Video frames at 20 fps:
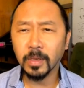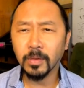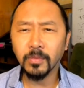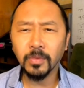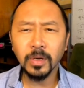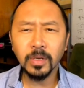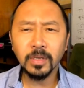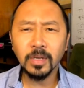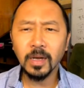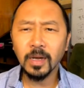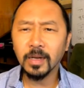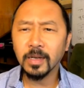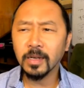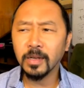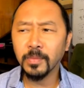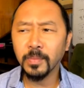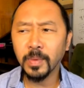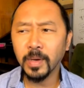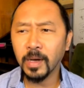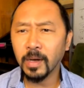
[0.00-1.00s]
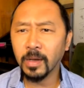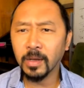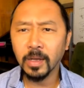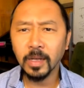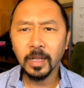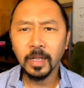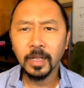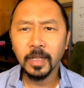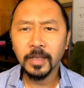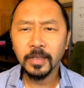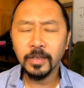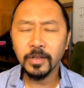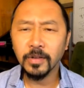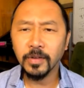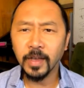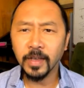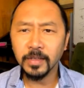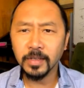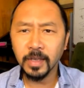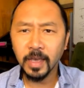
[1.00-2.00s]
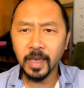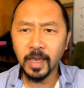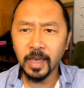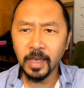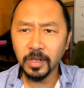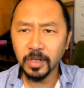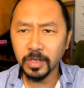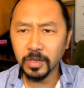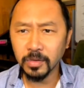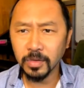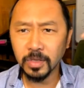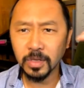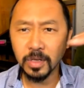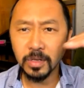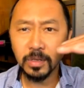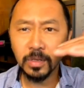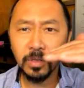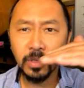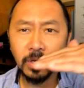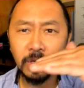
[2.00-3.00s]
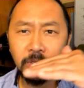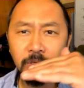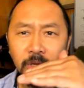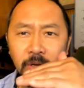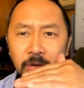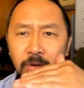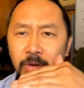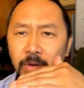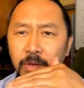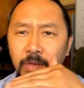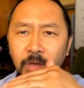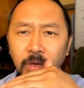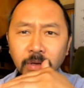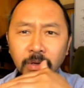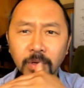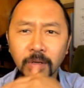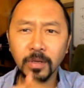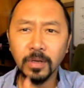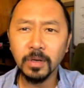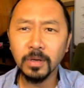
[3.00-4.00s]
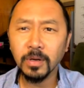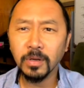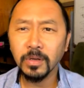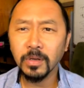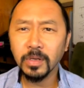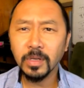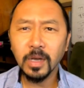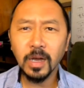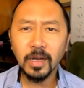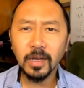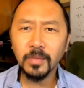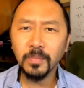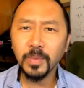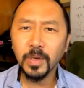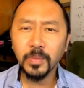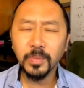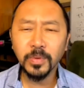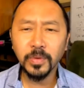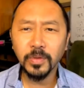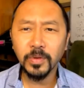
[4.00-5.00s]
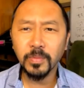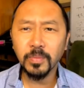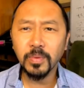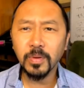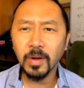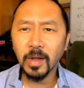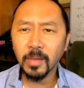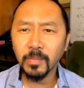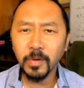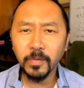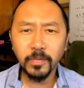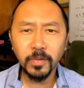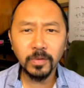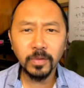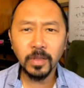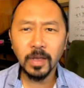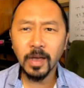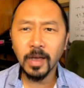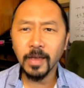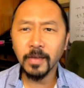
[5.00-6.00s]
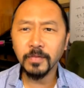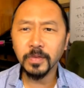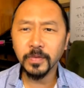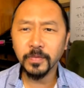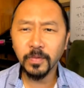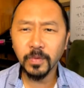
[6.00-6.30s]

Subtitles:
And we're talking about, you know, as the age goes younger and younger and younger, you're talking people in their prime of their lives,